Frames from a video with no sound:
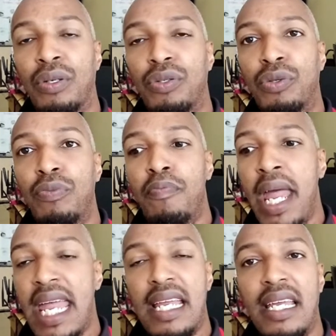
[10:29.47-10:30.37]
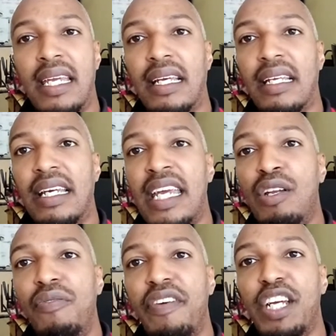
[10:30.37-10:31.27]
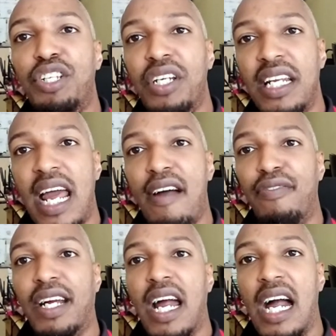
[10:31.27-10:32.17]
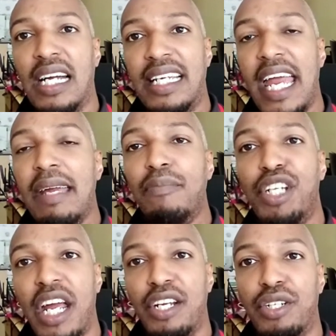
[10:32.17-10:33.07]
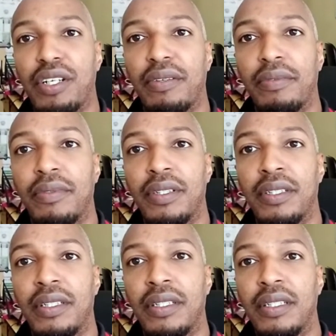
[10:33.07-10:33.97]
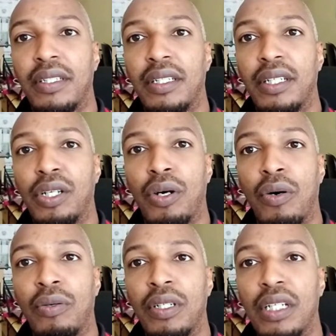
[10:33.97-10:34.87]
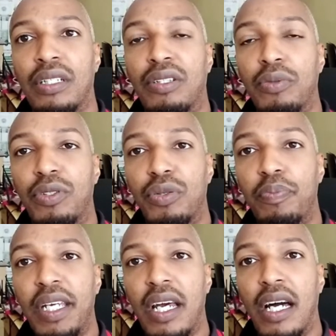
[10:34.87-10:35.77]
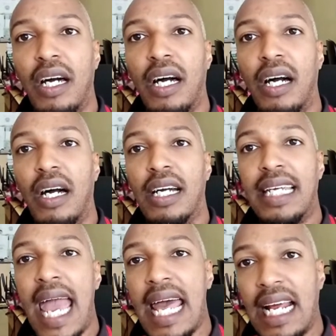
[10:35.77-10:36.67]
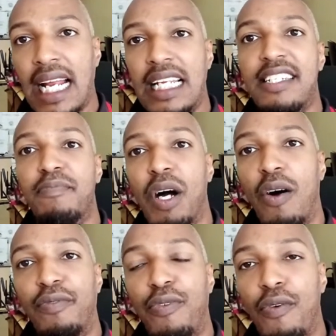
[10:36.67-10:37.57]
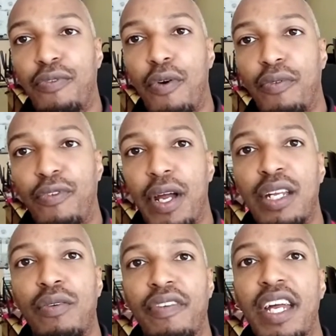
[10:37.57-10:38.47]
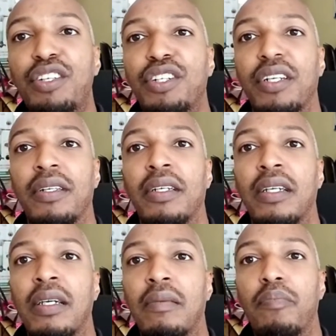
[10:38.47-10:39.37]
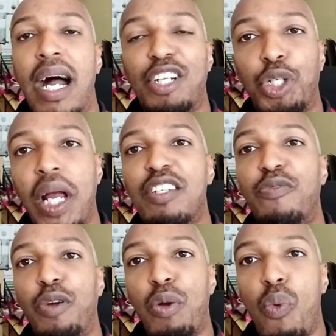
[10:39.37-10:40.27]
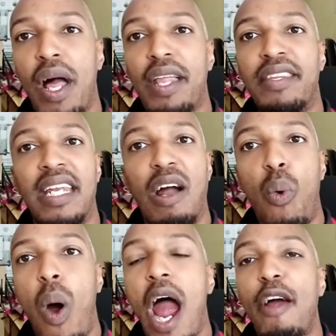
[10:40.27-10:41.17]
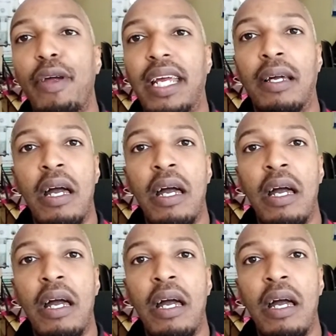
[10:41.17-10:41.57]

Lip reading: to make innovation in Africa game changer, you know, to be a cataclysm of, for innovation by transferring wealth and acquiring